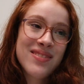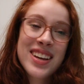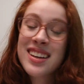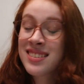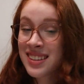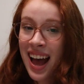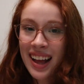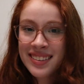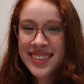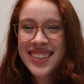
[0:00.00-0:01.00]
Because
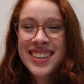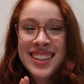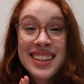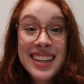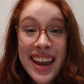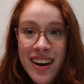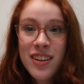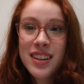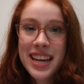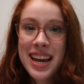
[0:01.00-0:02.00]
that's
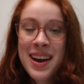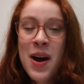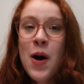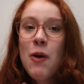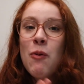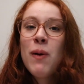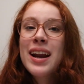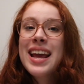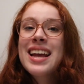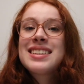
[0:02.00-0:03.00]
clearly
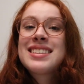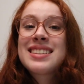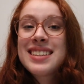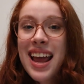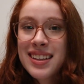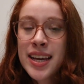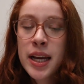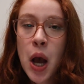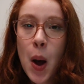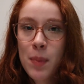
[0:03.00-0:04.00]
what it's
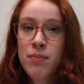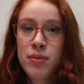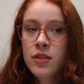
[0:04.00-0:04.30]
setting up.